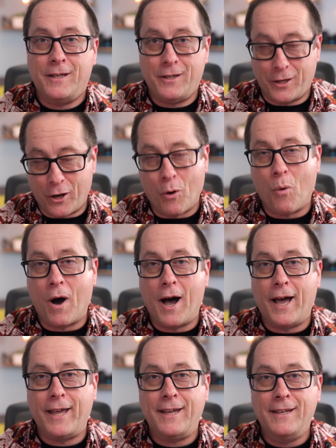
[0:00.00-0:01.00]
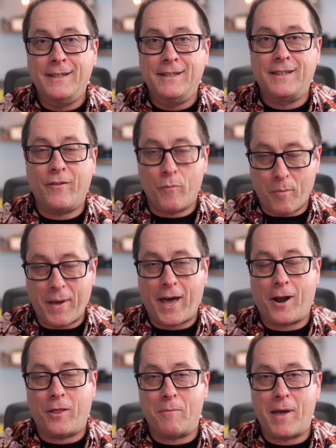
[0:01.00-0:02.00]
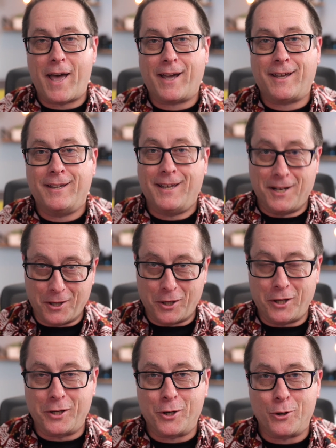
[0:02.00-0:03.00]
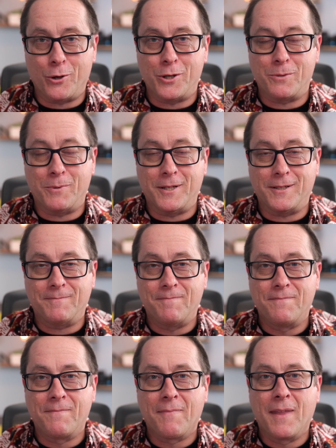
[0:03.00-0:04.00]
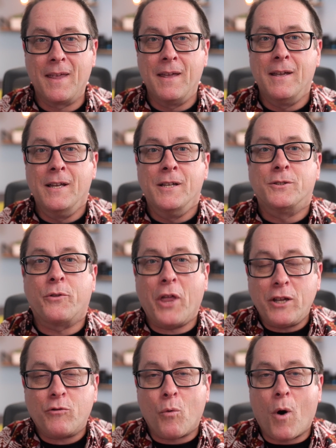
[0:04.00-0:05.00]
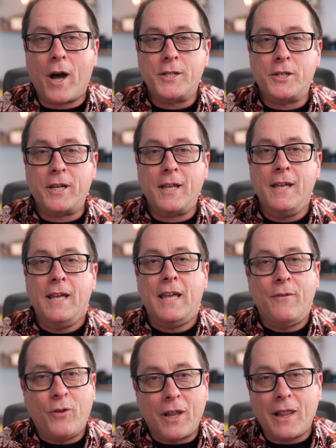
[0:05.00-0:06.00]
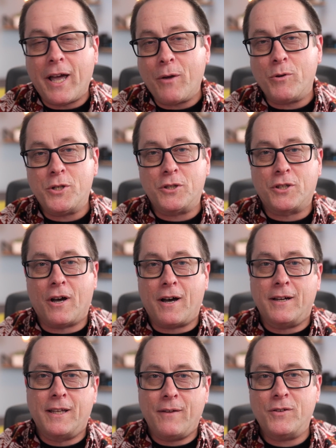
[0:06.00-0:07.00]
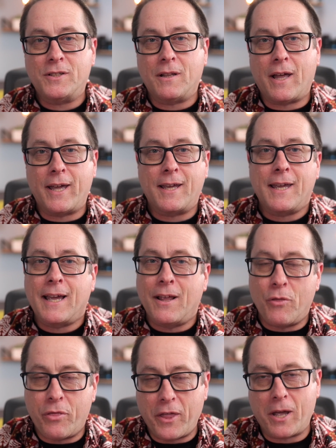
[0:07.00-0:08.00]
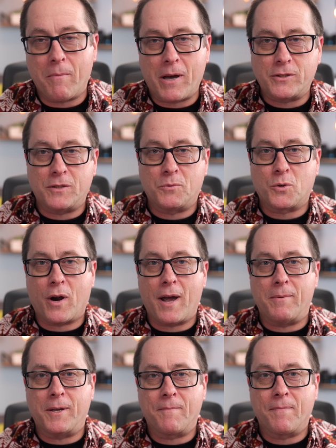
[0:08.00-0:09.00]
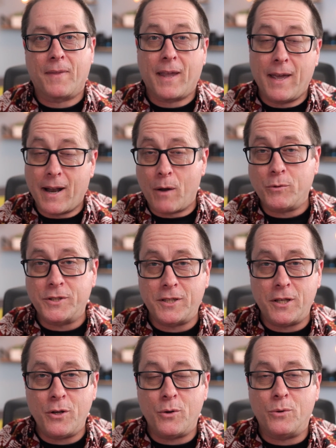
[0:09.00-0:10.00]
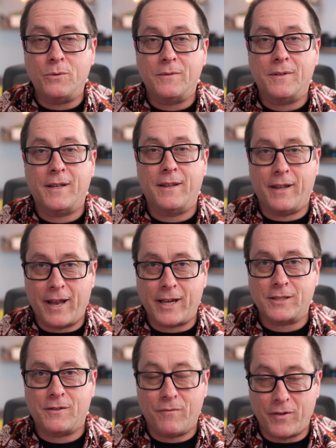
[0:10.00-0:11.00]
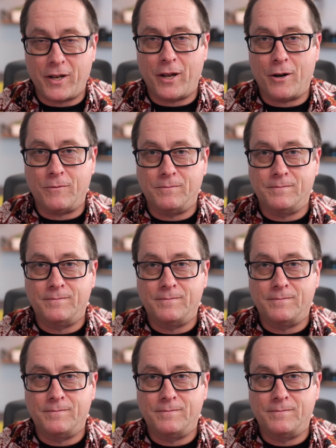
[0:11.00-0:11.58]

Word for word: you know why give him a pat on the back and a little encouragement. So thanks for watching. If you like what you saw, give us a like and think about subscribing. And I will see you in the next video.